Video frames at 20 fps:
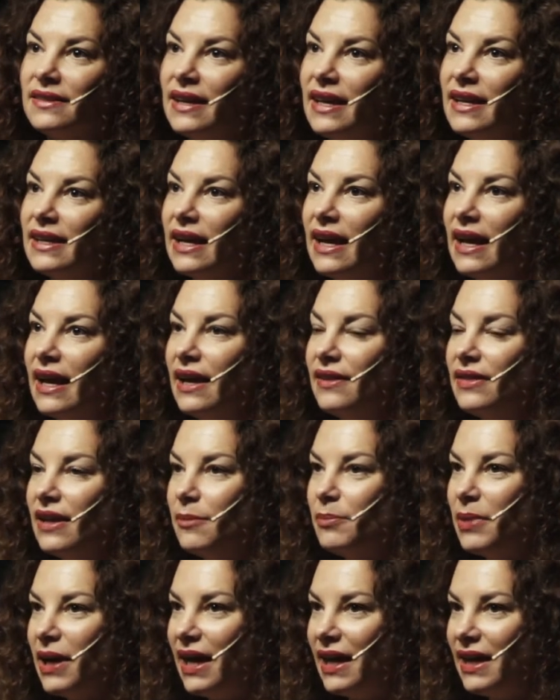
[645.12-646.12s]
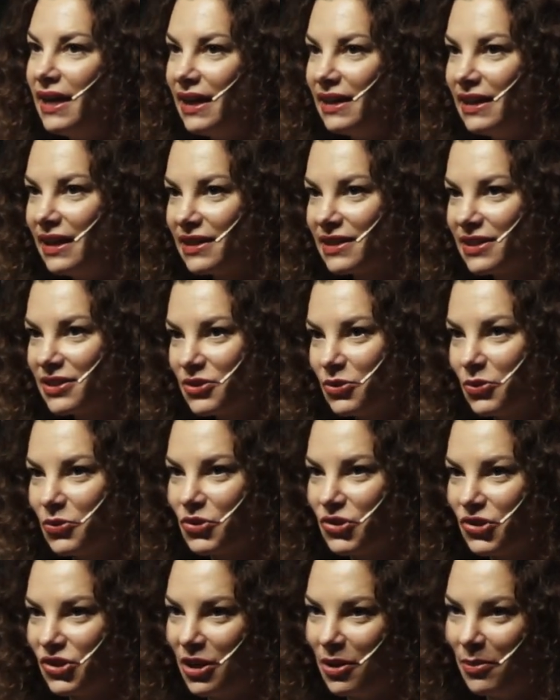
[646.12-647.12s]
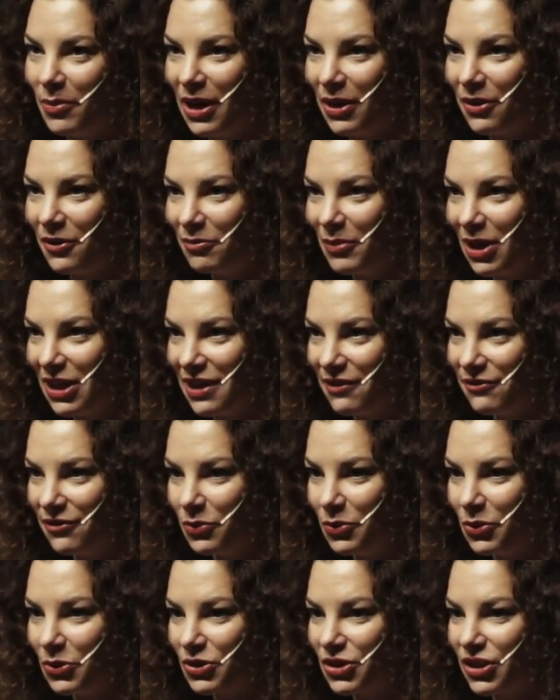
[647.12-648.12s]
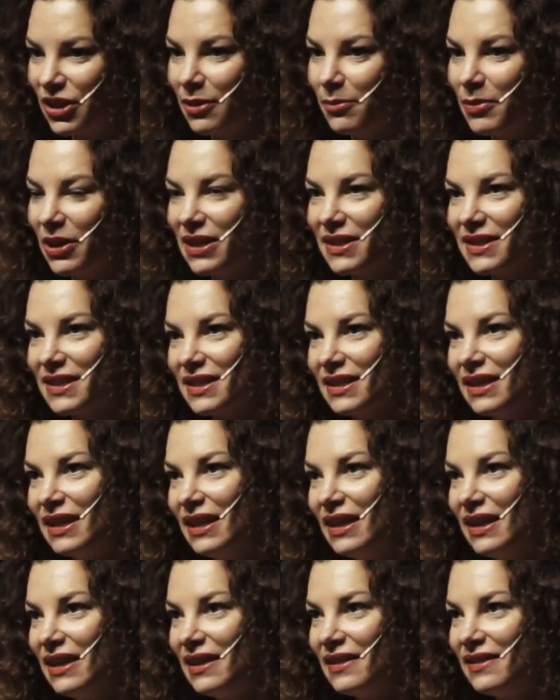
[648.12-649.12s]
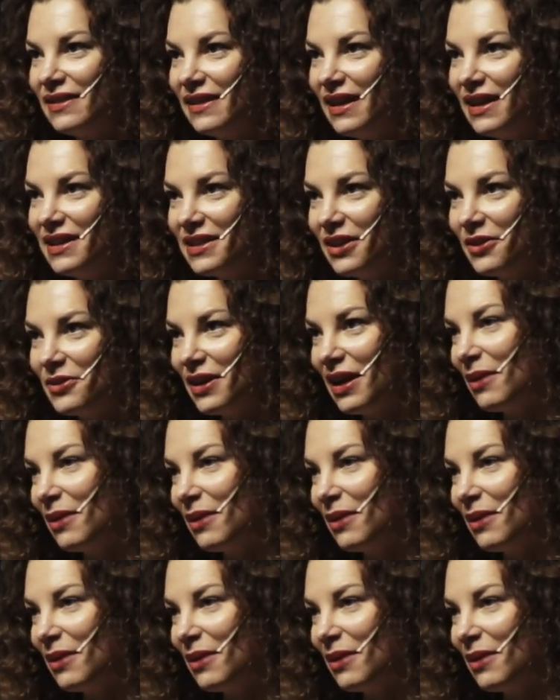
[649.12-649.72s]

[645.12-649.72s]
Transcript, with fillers: they get, and they pay an extortionate amount of money for water because they don't